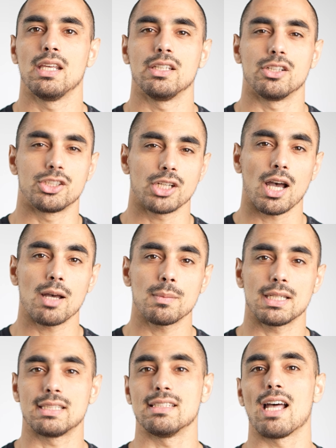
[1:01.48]
Your job
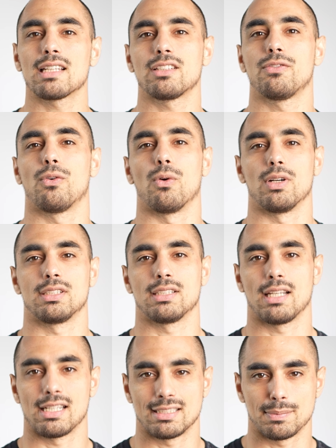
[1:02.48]
is not to force
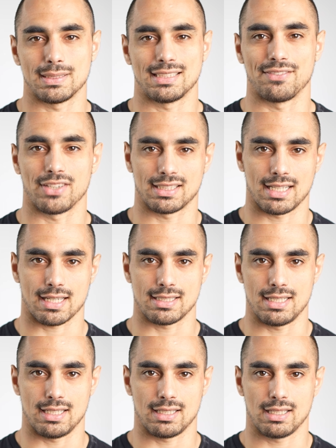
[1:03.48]
a specific
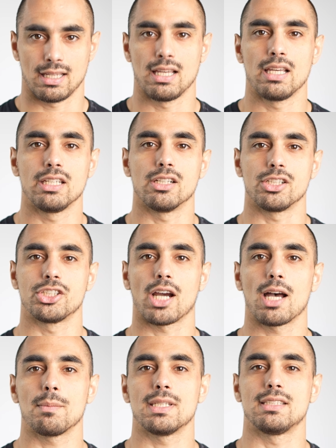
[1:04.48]
technique. Your
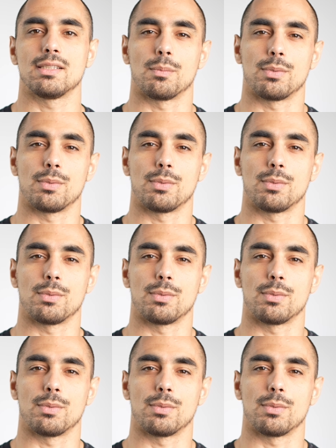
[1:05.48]
job is to